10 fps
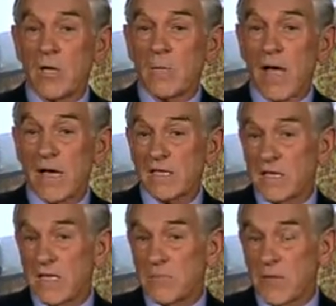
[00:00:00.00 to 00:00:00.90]

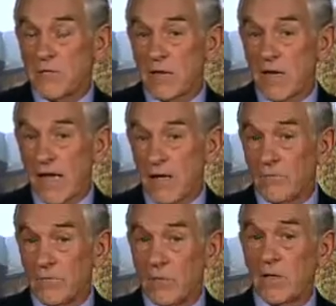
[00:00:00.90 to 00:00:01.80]
Pakistan's been very
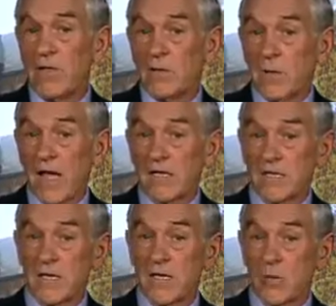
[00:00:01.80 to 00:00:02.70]
helpful in the past
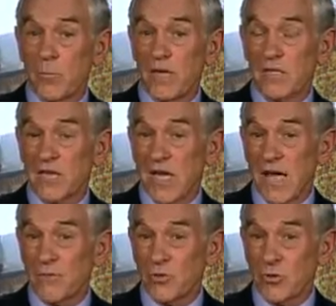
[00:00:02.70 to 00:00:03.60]
in helping us
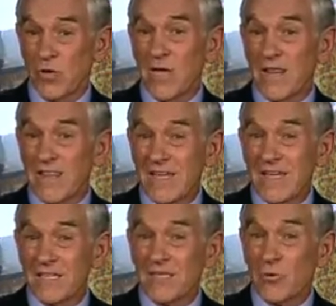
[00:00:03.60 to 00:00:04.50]
capture these